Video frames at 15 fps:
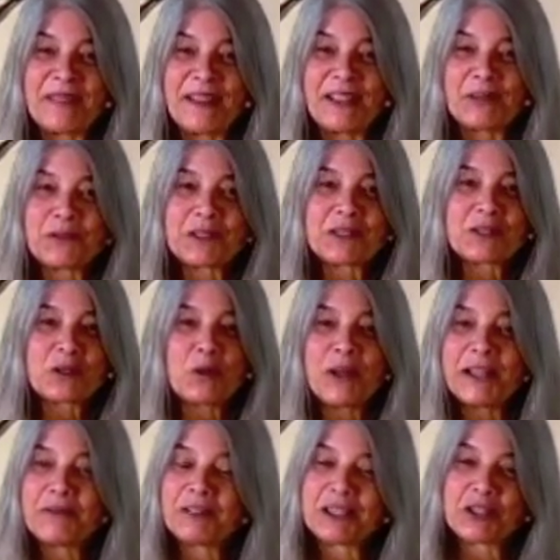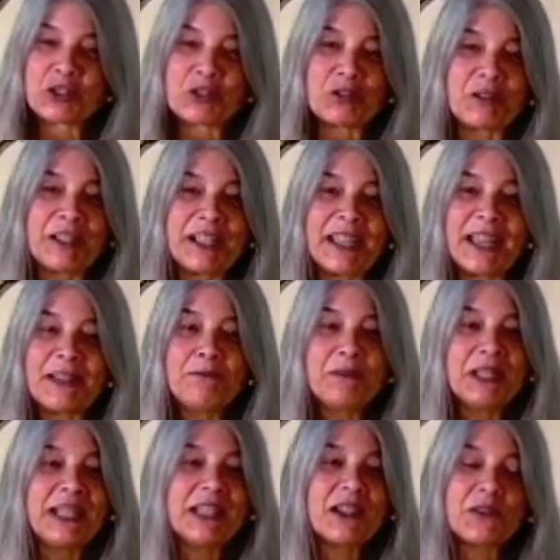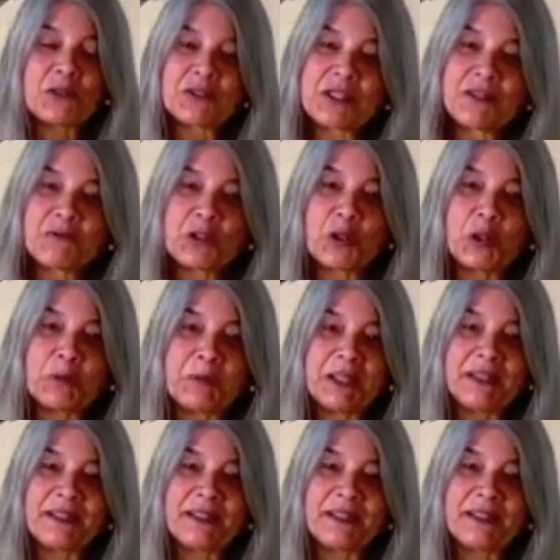And it was quite reassuring. And many others have told me